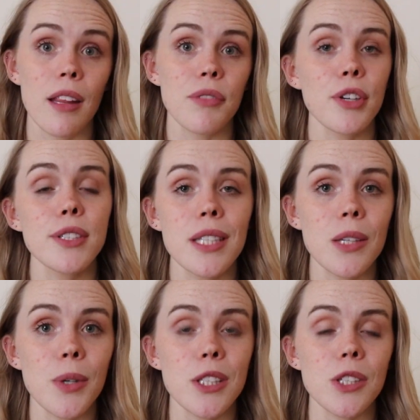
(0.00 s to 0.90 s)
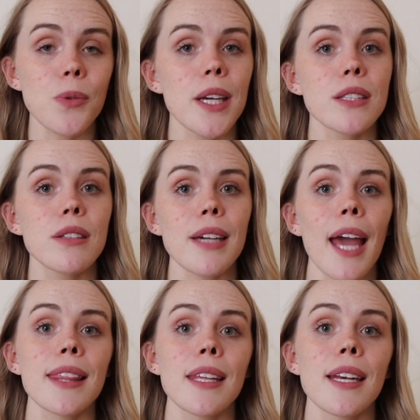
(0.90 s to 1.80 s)
The first thing you want to do is look
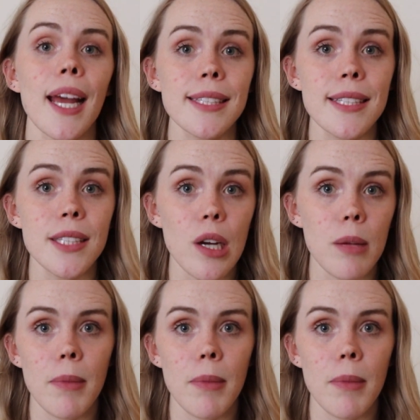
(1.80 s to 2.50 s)
at the necessary